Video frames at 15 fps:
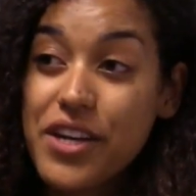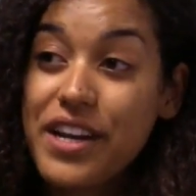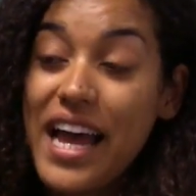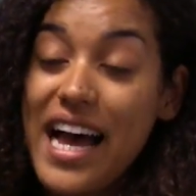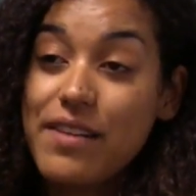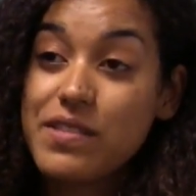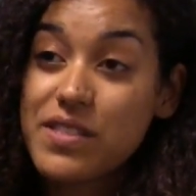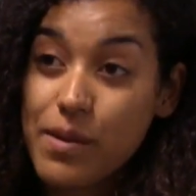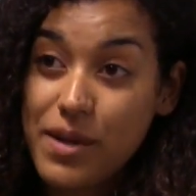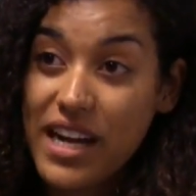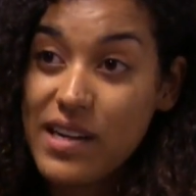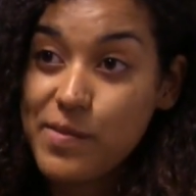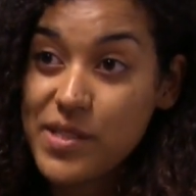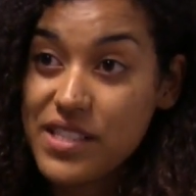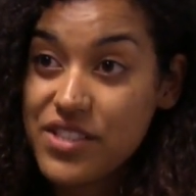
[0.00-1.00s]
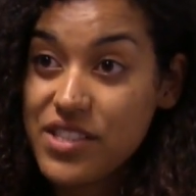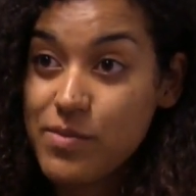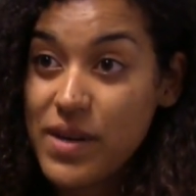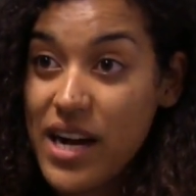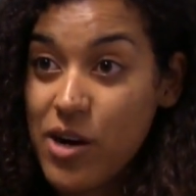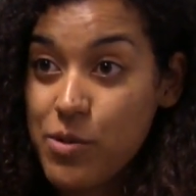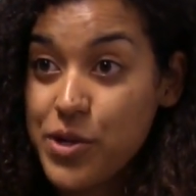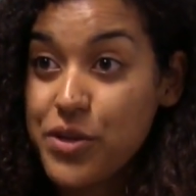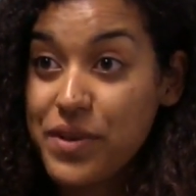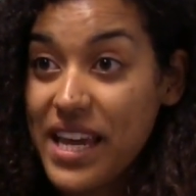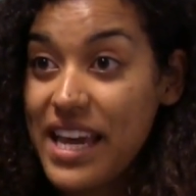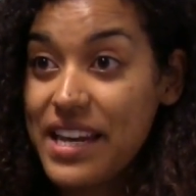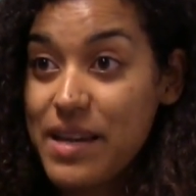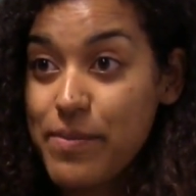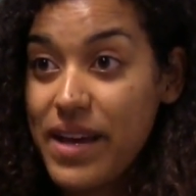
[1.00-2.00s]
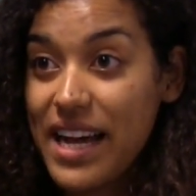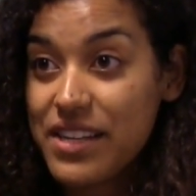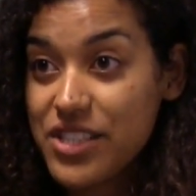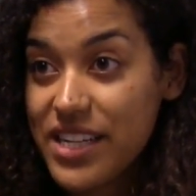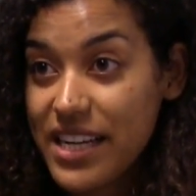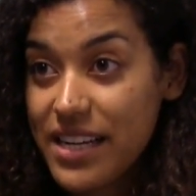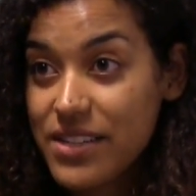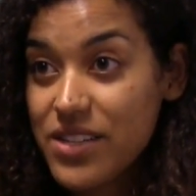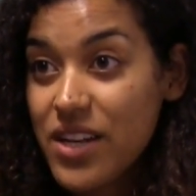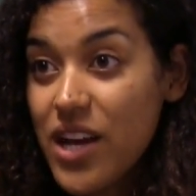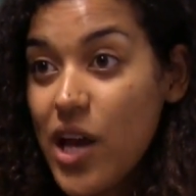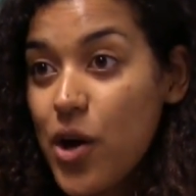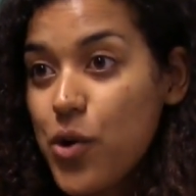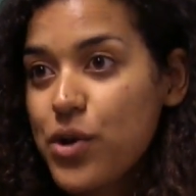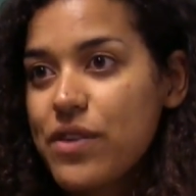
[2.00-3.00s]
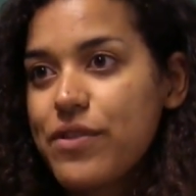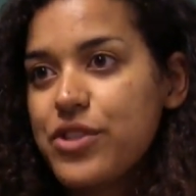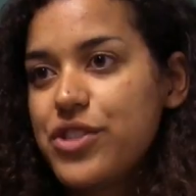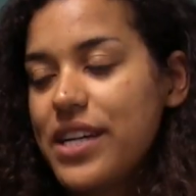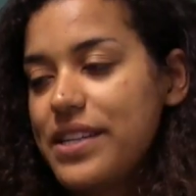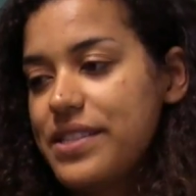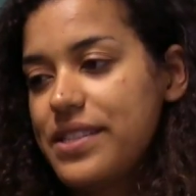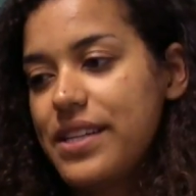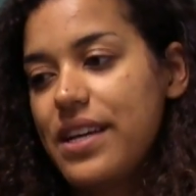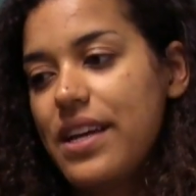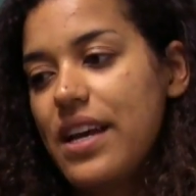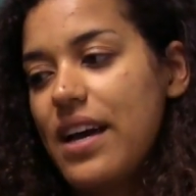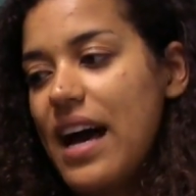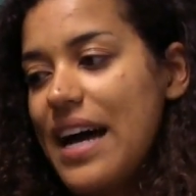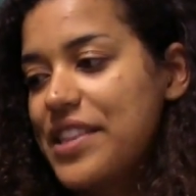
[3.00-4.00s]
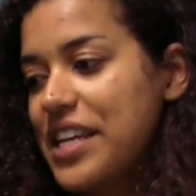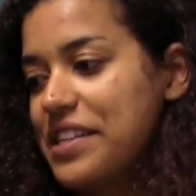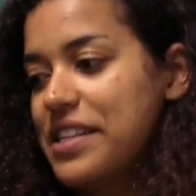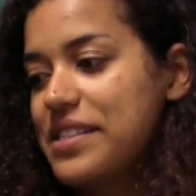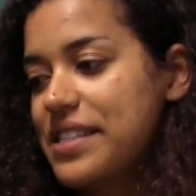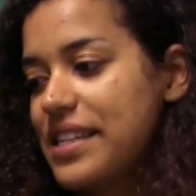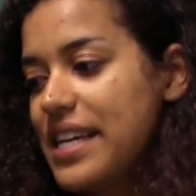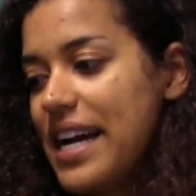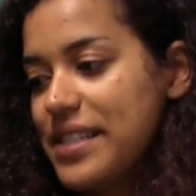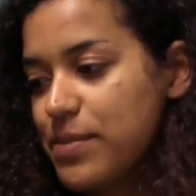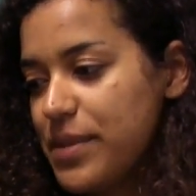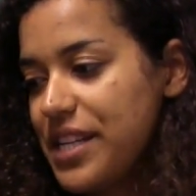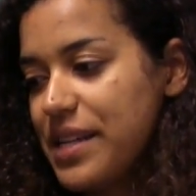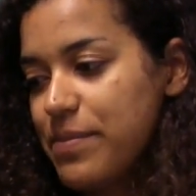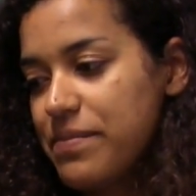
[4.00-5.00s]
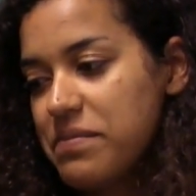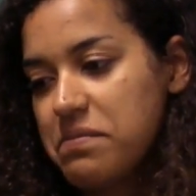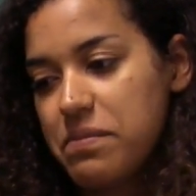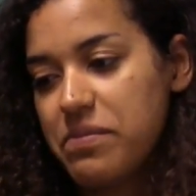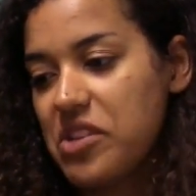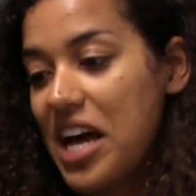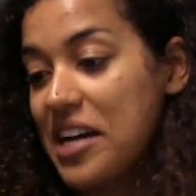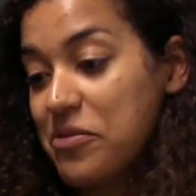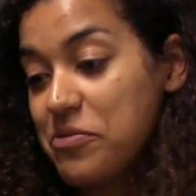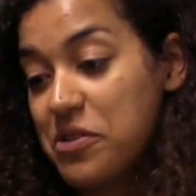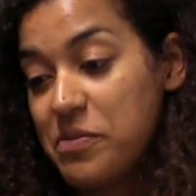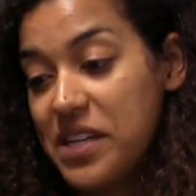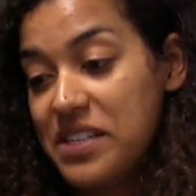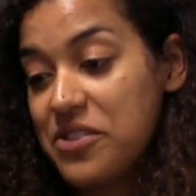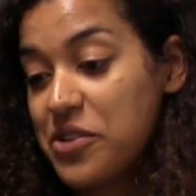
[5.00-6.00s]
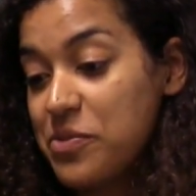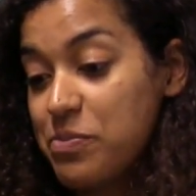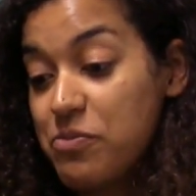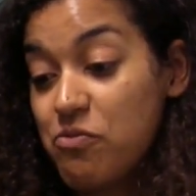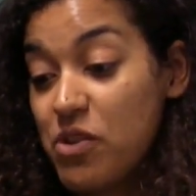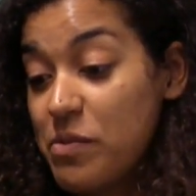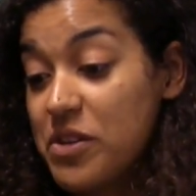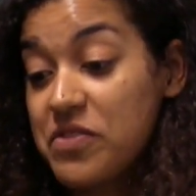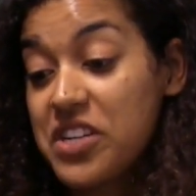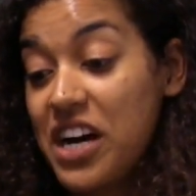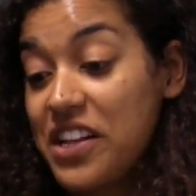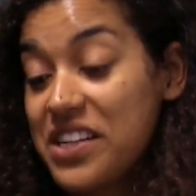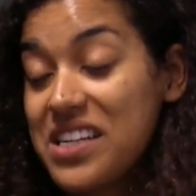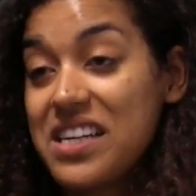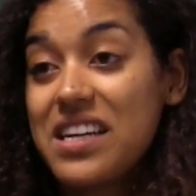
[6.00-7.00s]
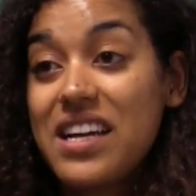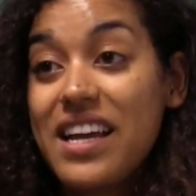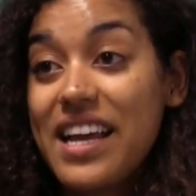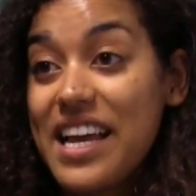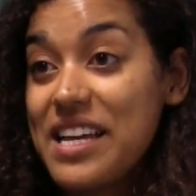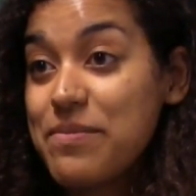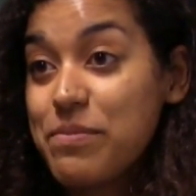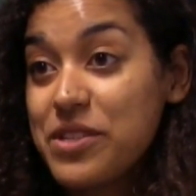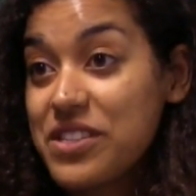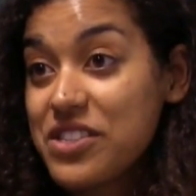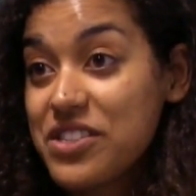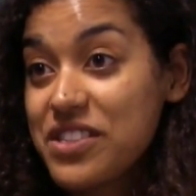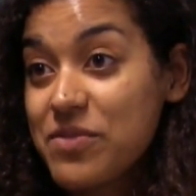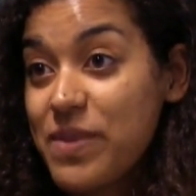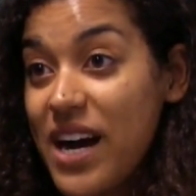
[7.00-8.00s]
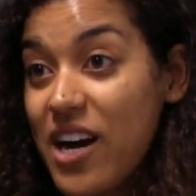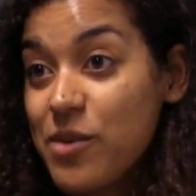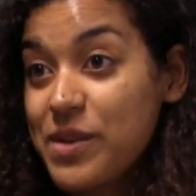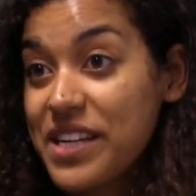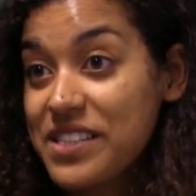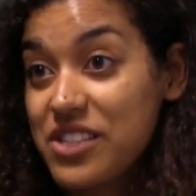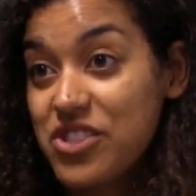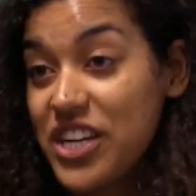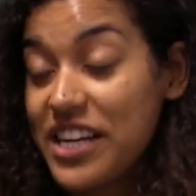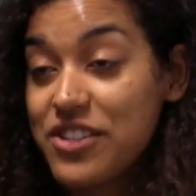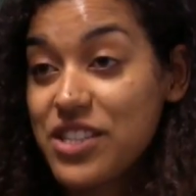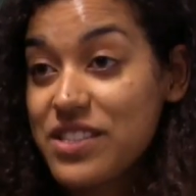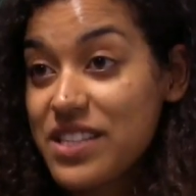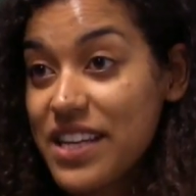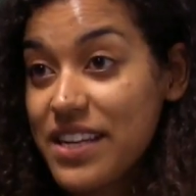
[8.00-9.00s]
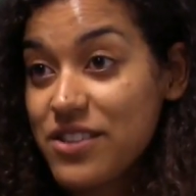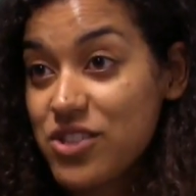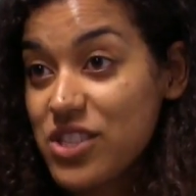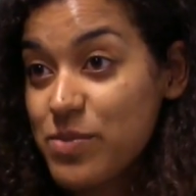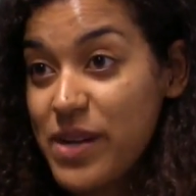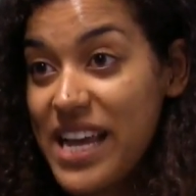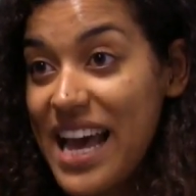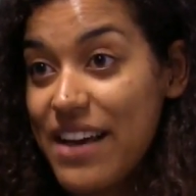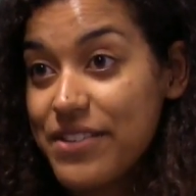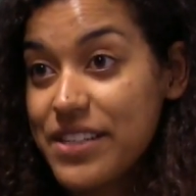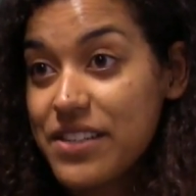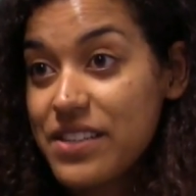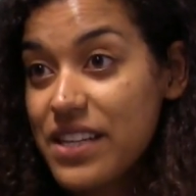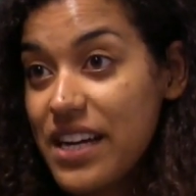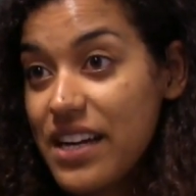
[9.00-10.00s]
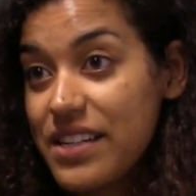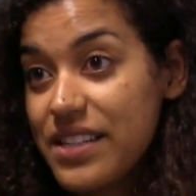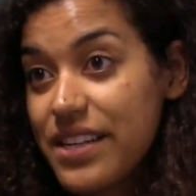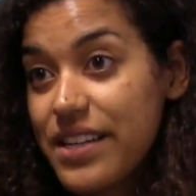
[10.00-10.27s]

could have some kind of position of power where you can impact change, or even just I'd like to see as many black women or women of color in positions of power because it changes things just by having you there.